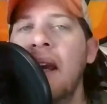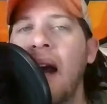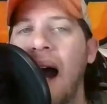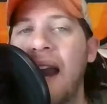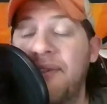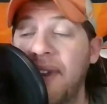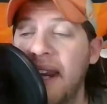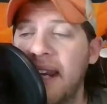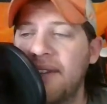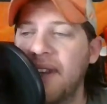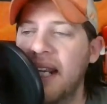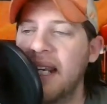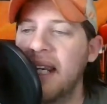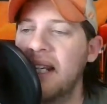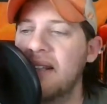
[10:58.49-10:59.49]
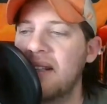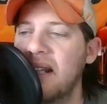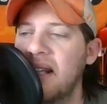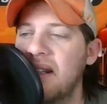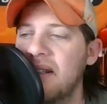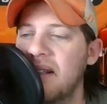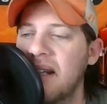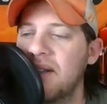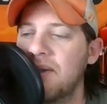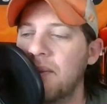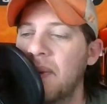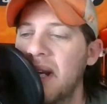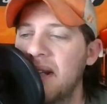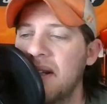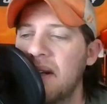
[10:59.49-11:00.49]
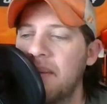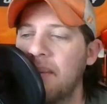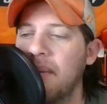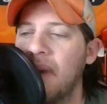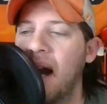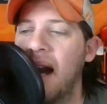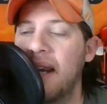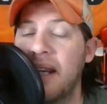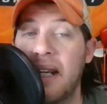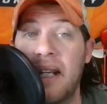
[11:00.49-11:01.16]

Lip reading: I think that his reasoning behind it